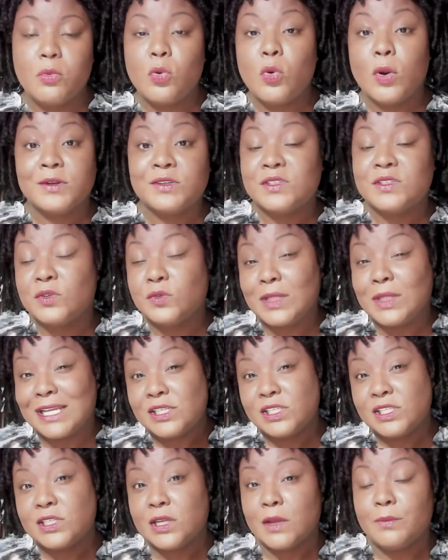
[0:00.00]
So let's
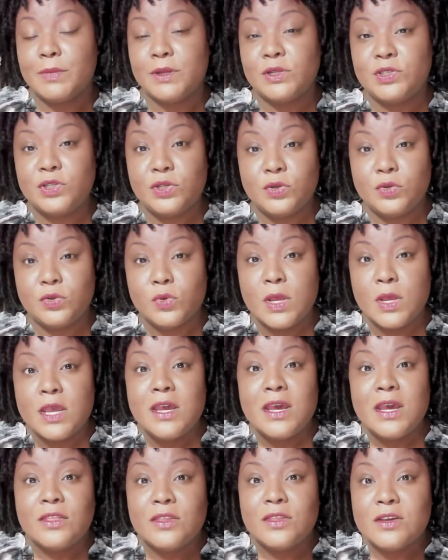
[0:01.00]
jump into
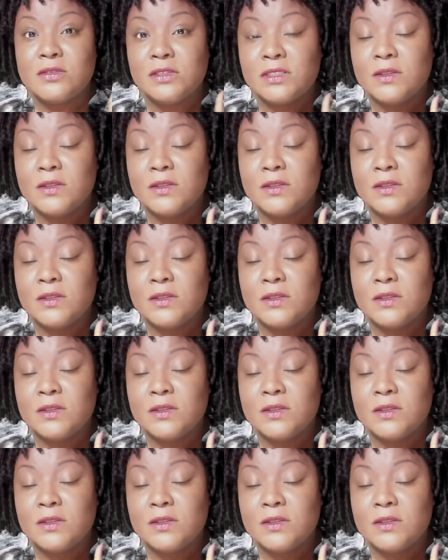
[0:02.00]
those